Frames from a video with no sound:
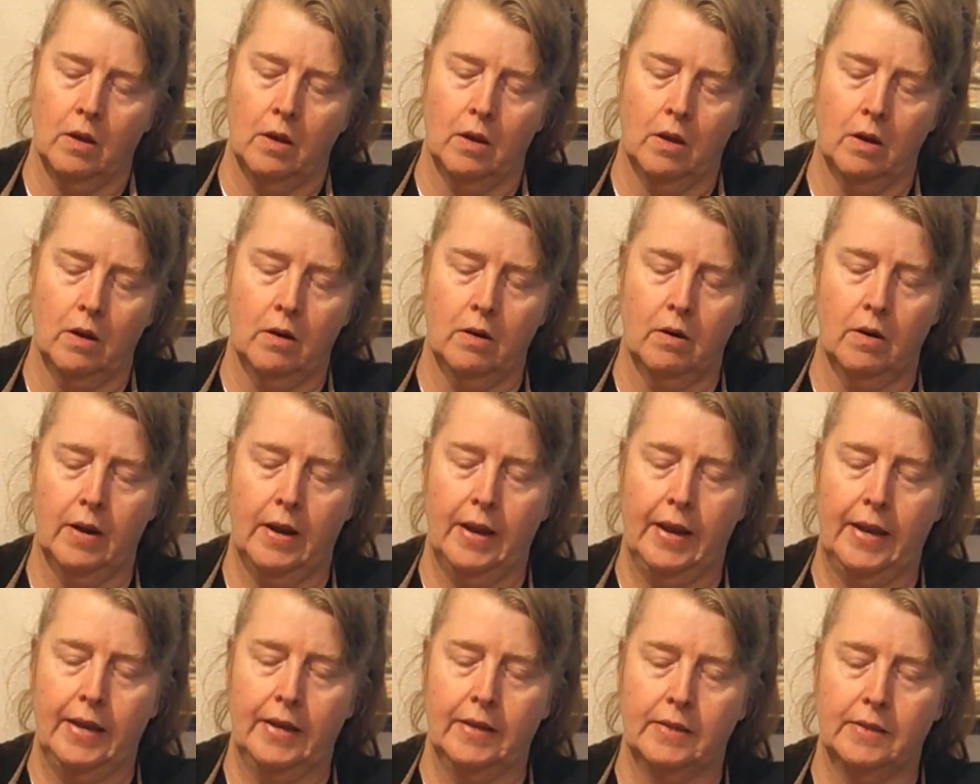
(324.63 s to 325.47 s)
All
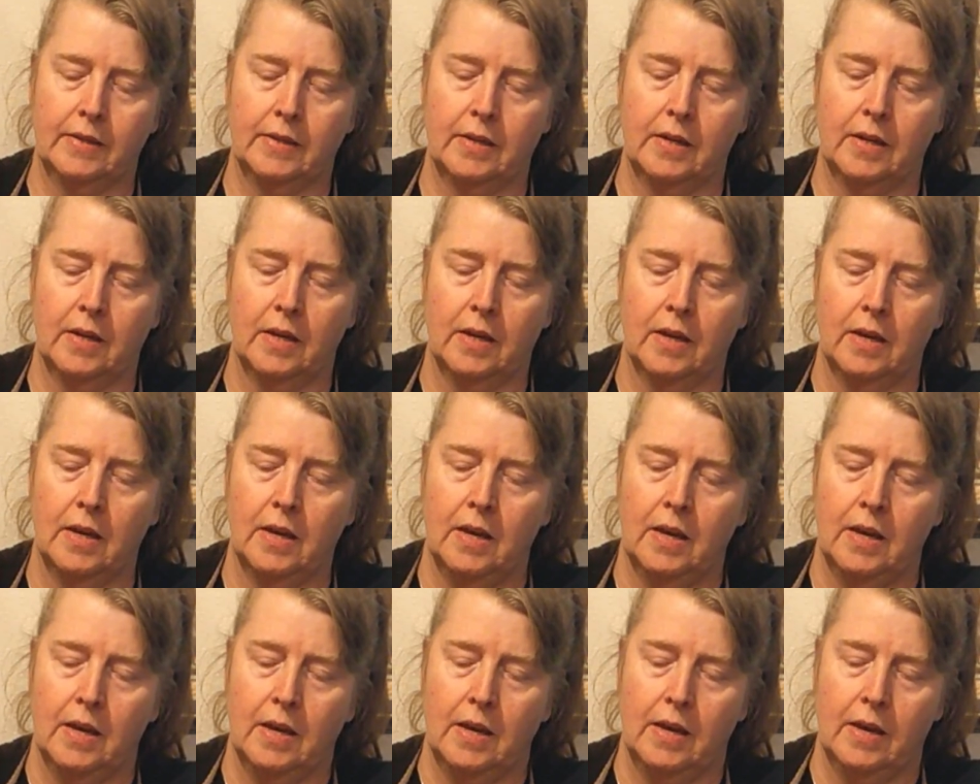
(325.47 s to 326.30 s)
right.
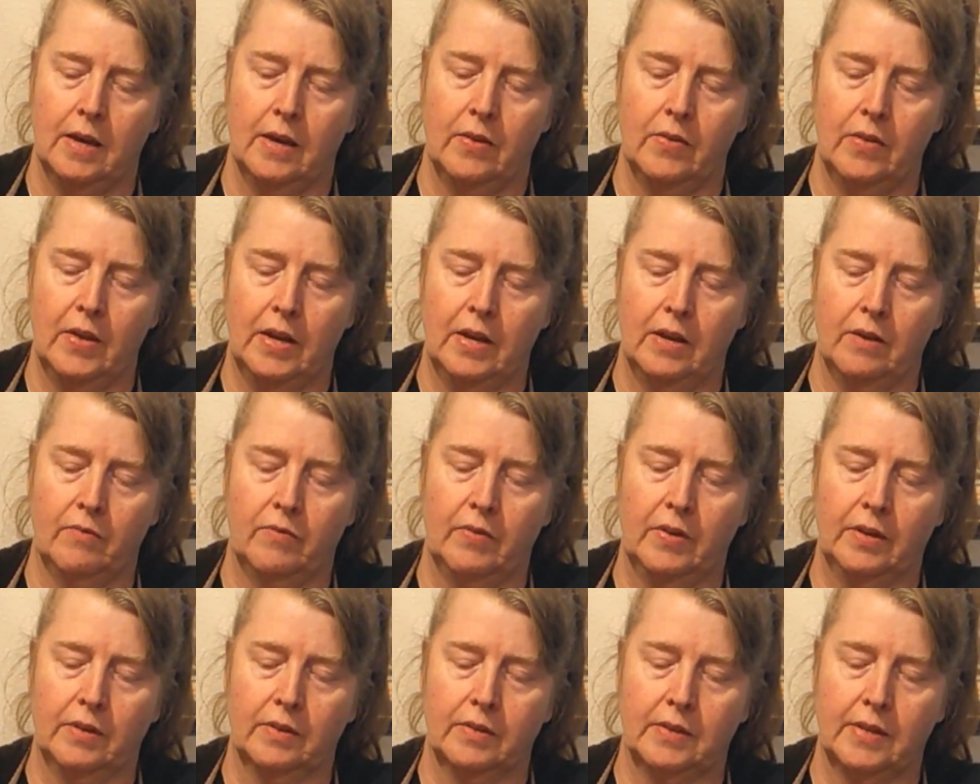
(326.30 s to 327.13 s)
And then it
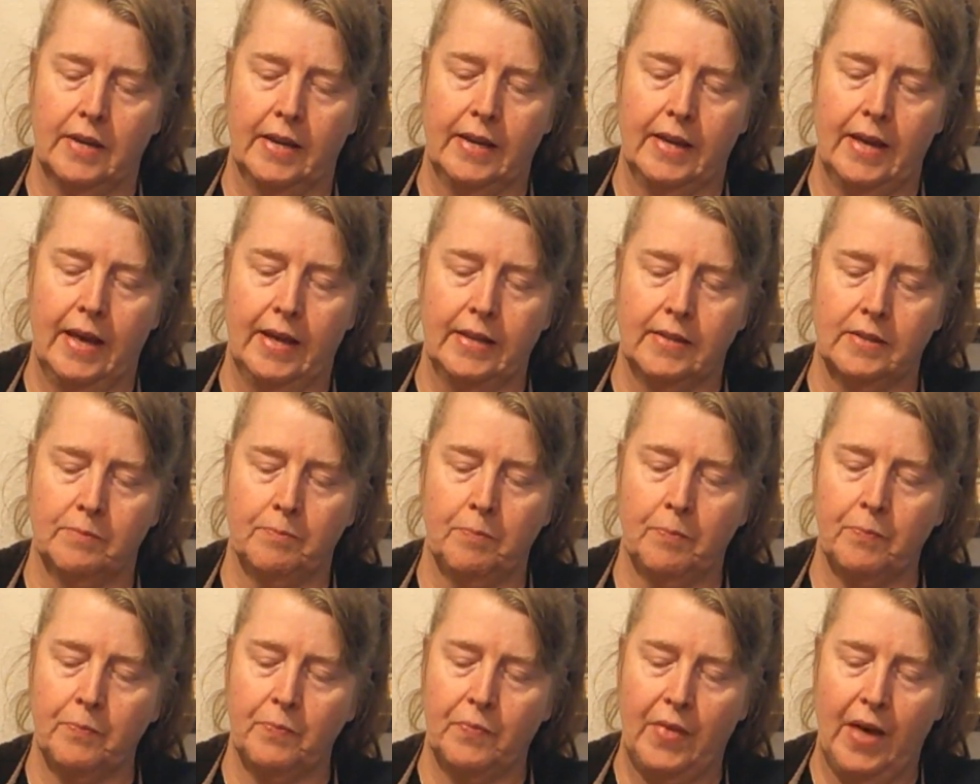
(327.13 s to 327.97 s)
feels like
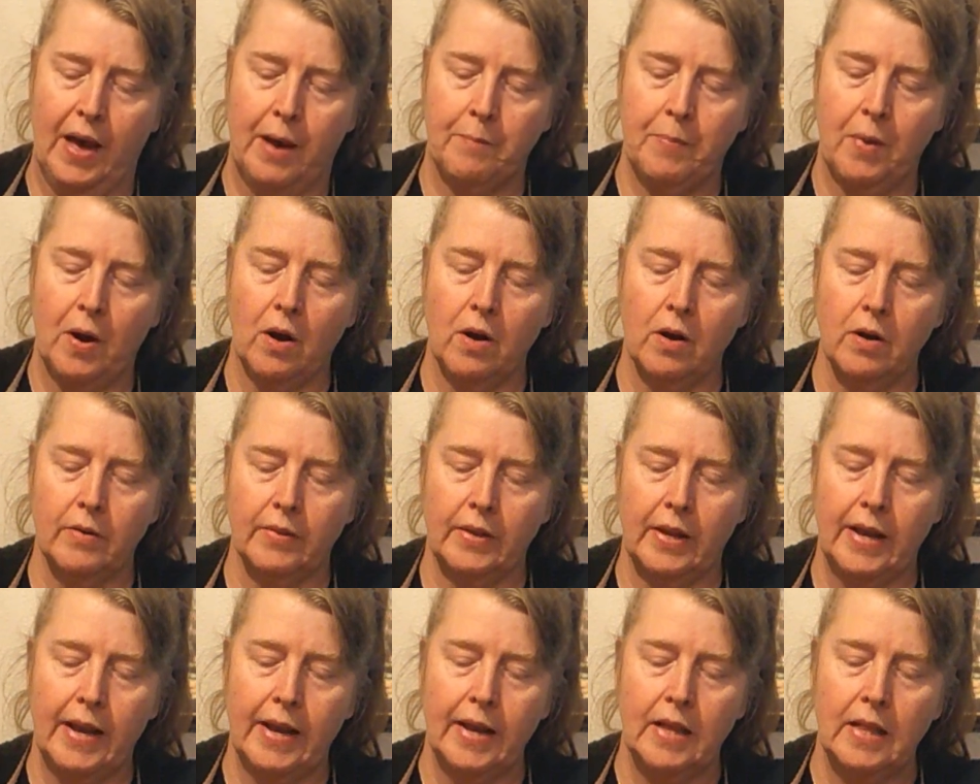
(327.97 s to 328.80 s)
that part
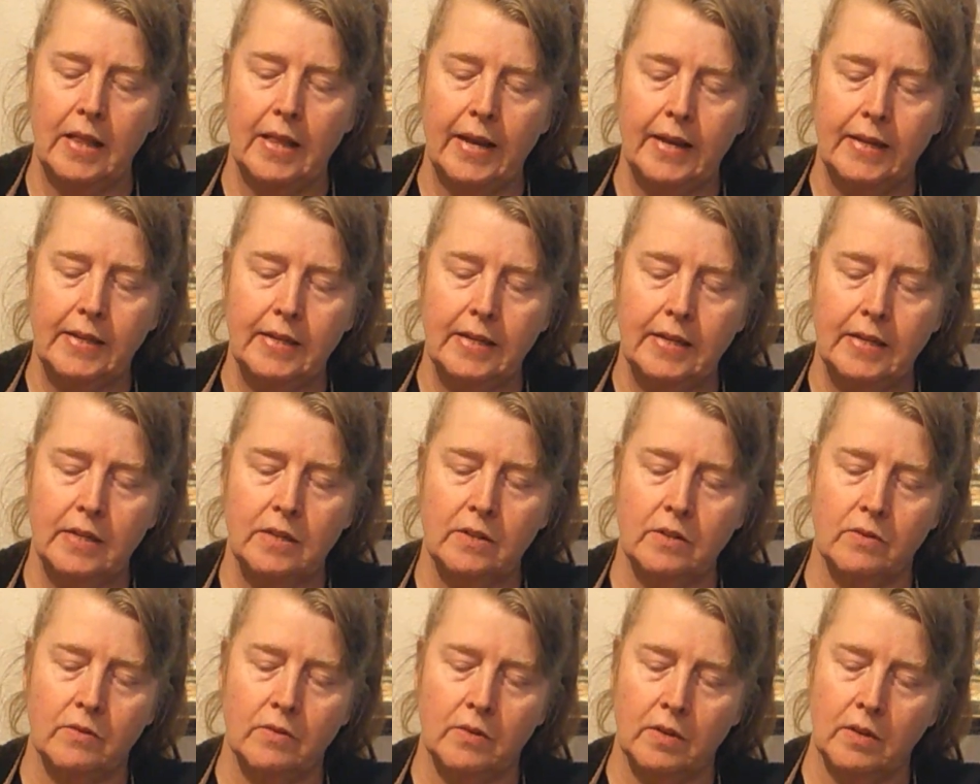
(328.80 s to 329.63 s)
that I collected
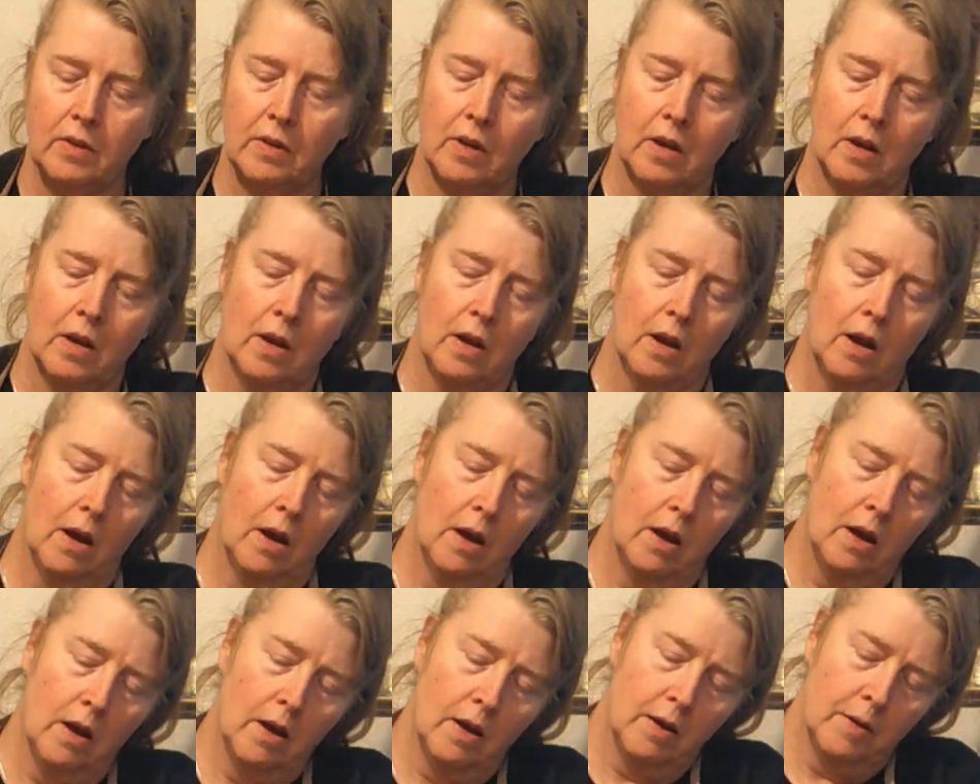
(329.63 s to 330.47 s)
is
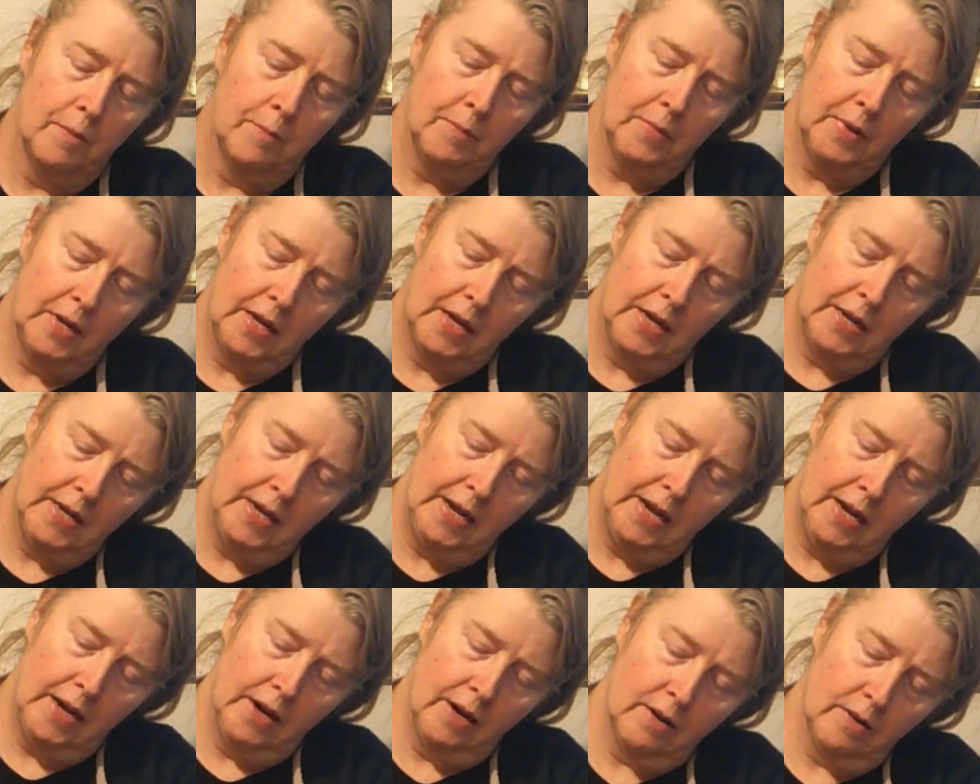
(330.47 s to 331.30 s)
in
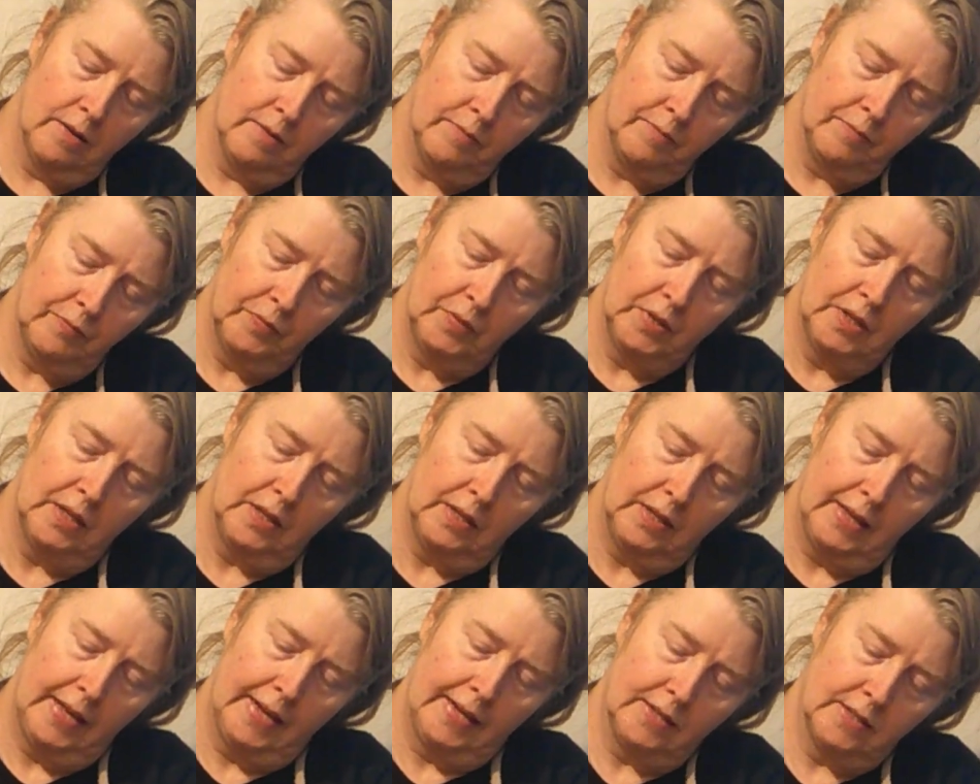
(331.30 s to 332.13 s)
here.
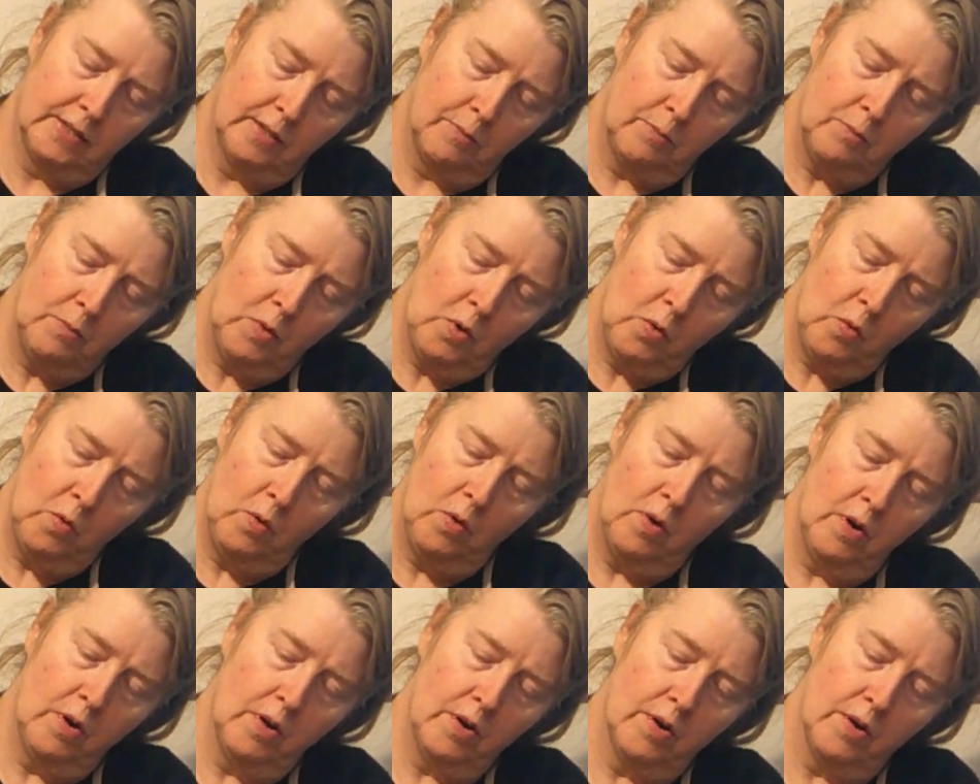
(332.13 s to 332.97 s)
Collect some
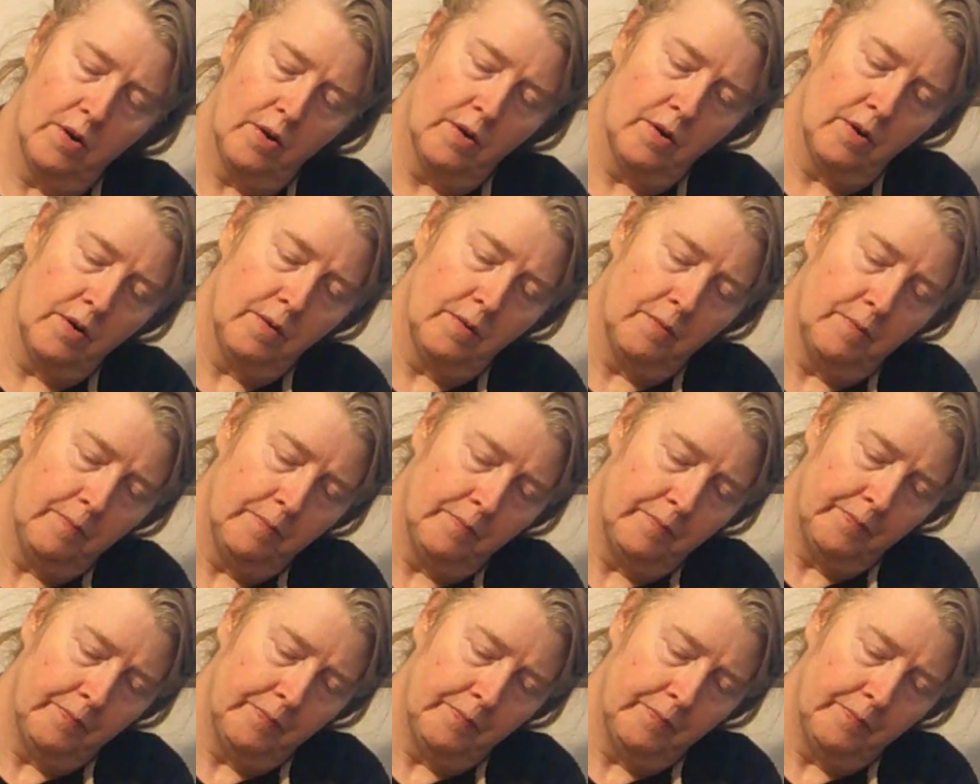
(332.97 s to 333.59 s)
more.